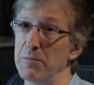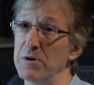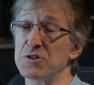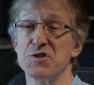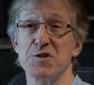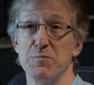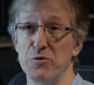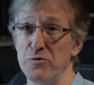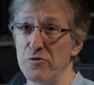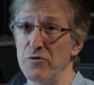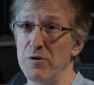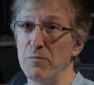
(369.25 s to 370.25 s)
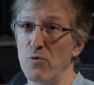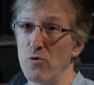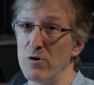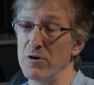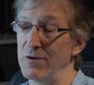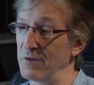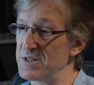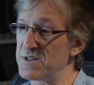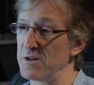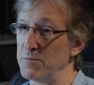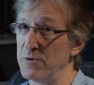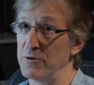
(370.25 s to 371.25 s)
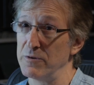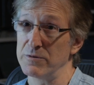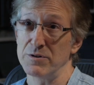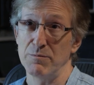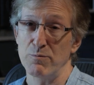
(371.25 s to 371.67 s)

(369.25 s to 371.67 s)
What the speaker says: them much smoother and more listenable